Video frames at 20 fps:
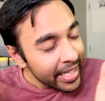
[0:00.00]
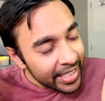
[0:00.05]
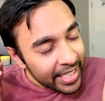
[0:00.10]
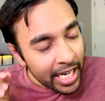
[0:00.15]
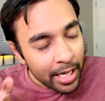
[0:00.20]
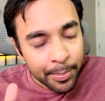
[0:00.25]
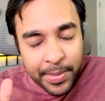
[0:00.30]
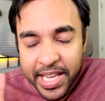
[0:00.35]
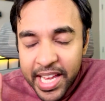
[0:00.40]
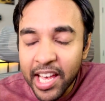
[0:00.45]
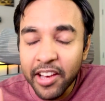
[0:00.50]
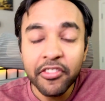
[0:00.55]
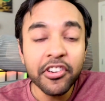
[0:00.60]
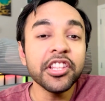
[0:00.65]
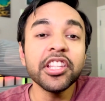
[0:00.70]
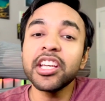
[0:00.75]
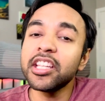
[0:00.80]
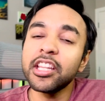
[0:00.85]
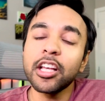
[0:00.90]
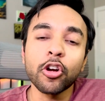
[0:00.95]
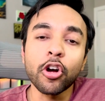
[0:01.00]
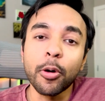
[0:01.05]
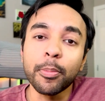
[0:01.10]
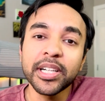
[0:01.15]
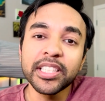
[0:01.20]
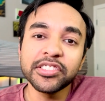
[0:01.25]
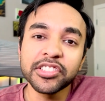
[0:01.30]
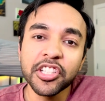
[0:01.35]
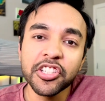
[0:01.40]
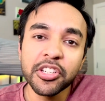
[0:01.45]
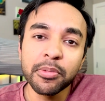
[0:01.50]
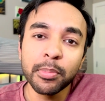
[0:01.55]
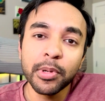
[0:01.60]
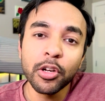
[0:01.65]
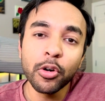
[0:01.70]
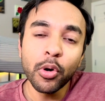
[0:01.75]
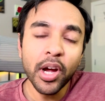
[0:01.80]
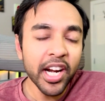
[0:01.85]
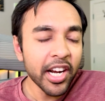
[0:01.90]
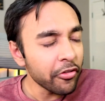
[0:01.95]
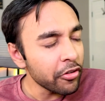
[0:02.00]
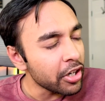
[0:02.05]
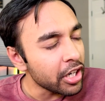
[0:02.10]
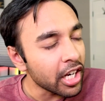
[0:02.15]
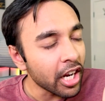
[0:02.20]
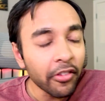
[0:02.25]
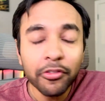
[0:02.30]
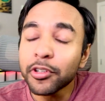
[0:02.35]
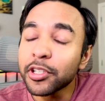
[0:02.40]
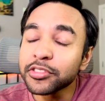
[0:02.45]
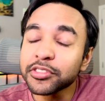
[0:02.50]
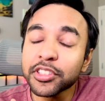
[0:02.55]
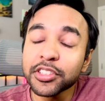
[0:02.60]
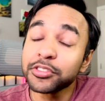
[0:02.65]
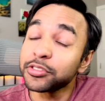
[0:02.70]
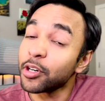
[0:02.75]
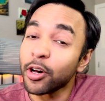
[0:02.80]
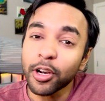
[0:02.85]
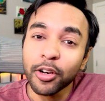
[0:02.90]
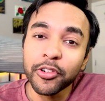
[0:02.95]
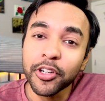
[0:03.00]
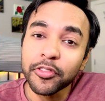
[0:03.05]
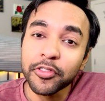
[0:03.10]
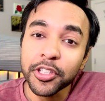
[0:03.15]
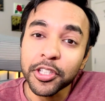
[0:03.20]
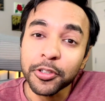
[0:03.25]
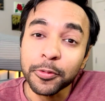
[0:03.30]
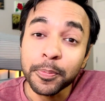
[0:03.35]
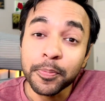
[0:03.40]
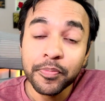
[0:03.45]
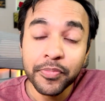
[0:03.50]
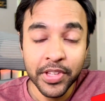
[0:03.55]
Tell me everything in the comment section below and I would love to discuss all of it with you.